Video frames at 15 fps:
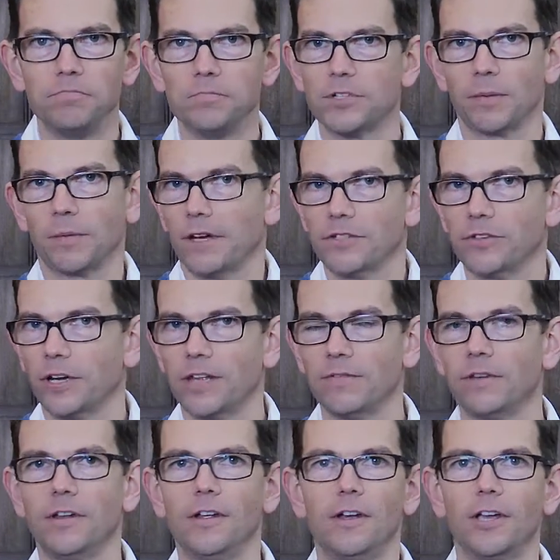sometimes not
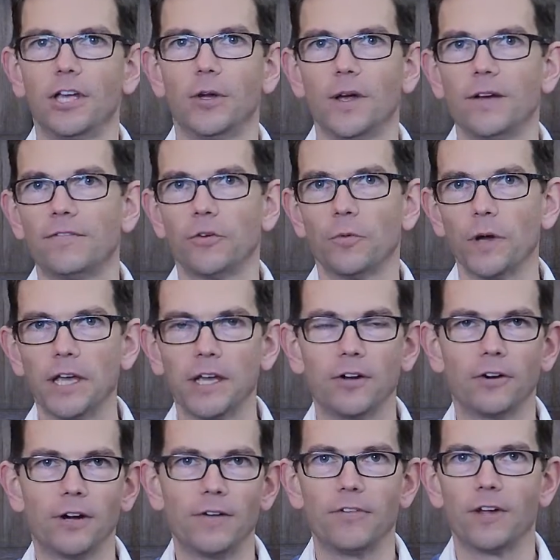even every week
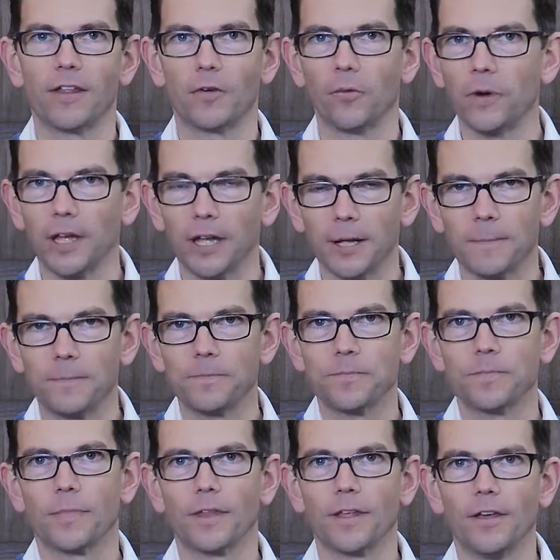or every other week.
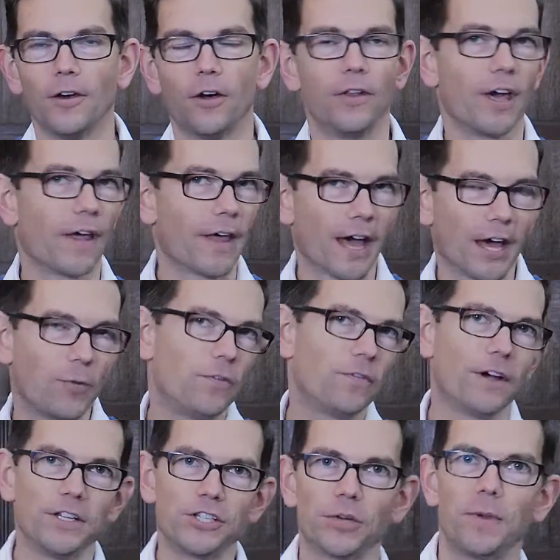On the other hand, we
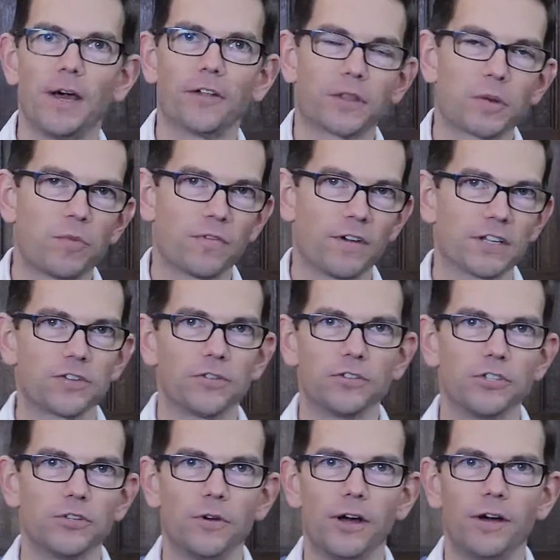find some healthcare
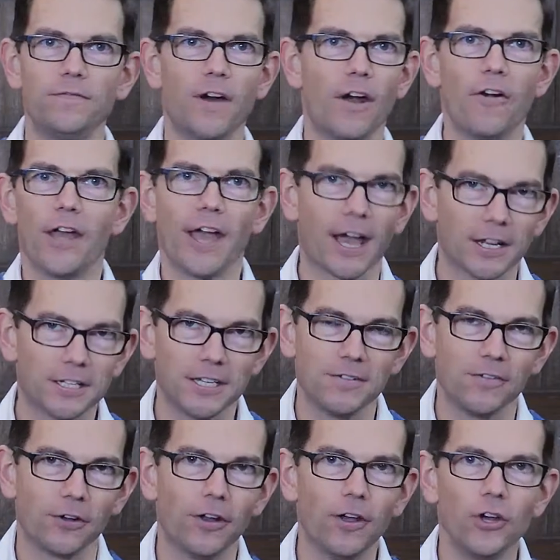professionals who are very active
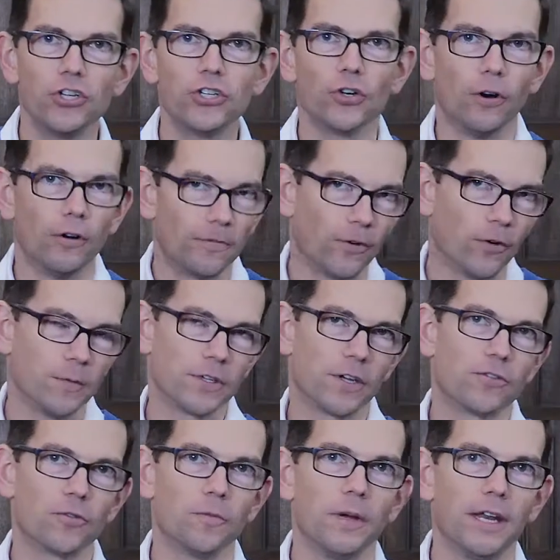on short-form
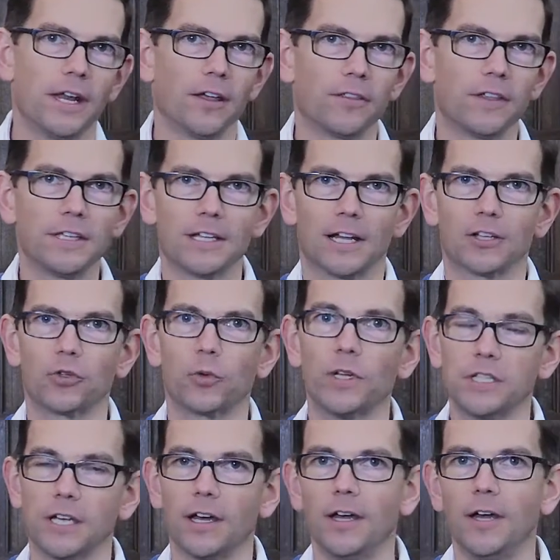social media, things like
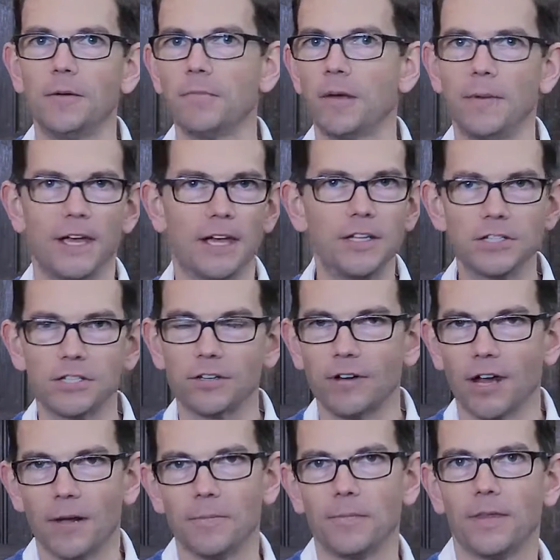Twitter, maybe
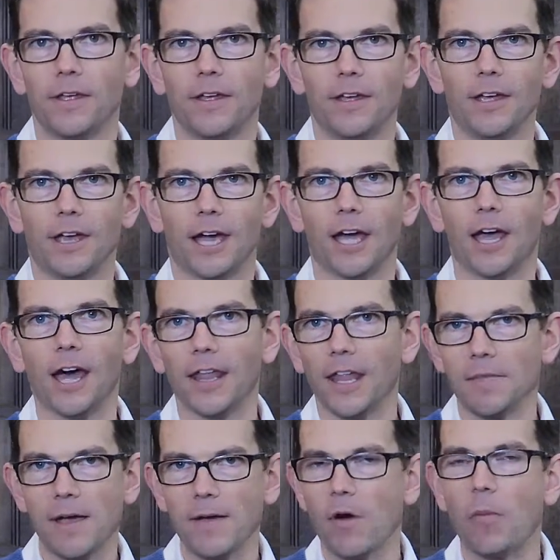Instagram. And they
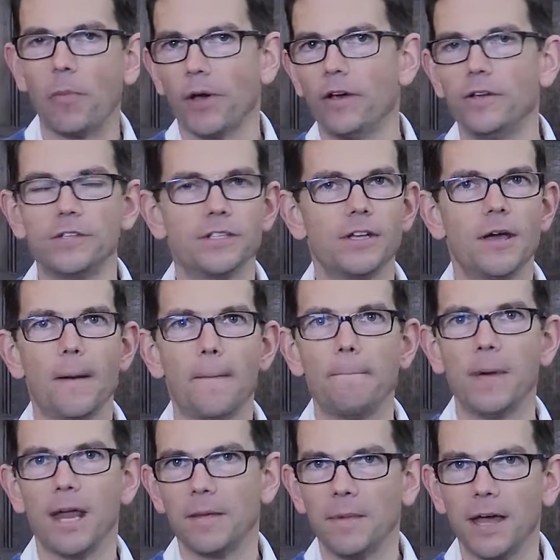may well post
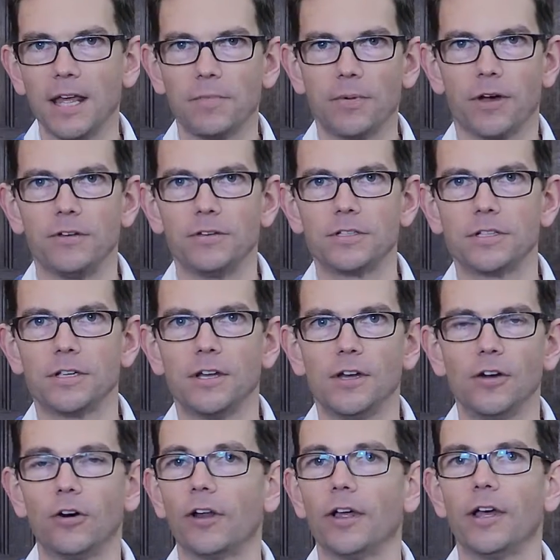many posts
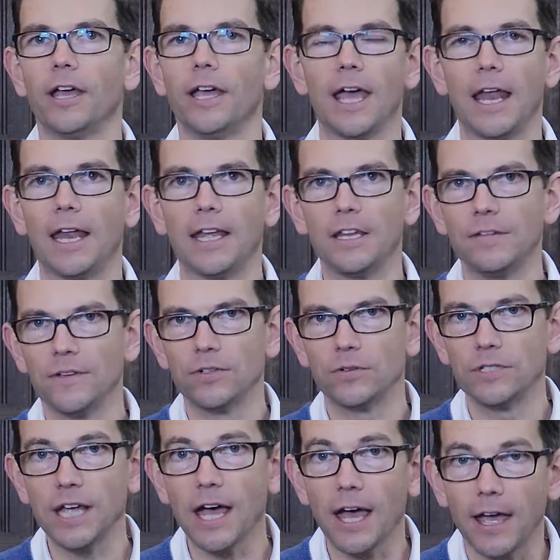on any individual
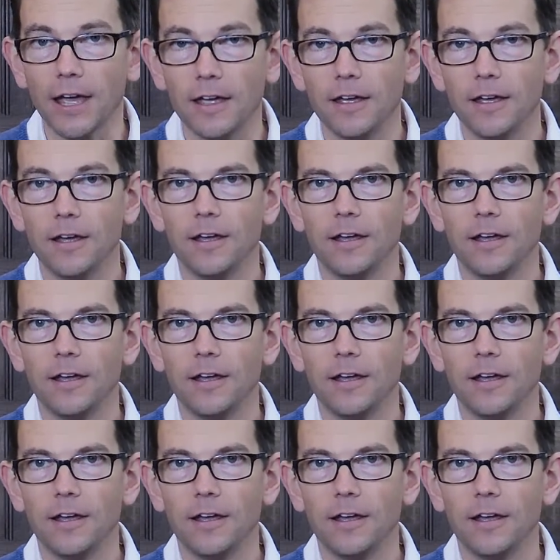day.